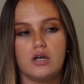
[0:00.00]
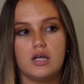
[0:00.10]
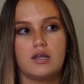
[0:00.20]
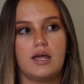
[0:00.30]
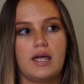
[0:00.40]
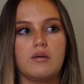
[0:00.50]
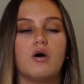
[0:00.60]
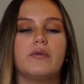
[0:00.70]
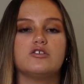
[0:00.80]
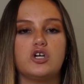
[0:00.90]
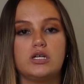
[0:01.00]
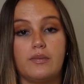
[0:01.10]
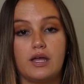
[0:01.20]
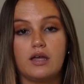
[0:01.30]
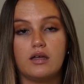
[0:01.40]
and then I came home and I tried to
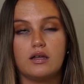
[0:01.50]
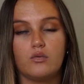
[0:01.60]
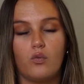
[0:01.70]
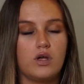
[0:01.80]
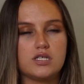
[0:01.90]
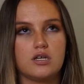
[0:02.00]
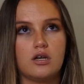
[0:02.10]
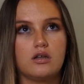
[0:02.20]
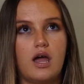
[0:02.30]
make it and it wasn't good.